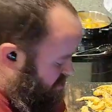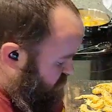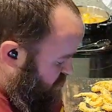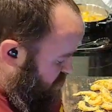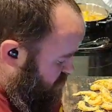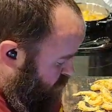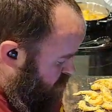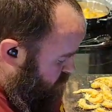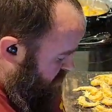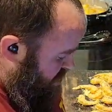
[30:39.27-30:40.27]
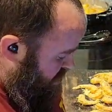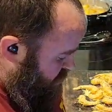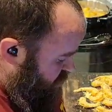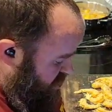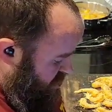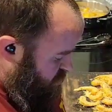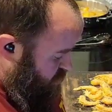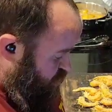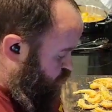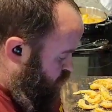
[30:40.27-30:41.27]
There's nothing wrong with adding
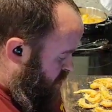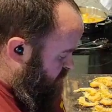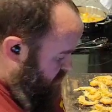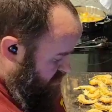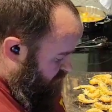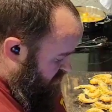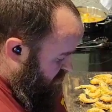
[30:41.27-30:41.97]
cheese to ramen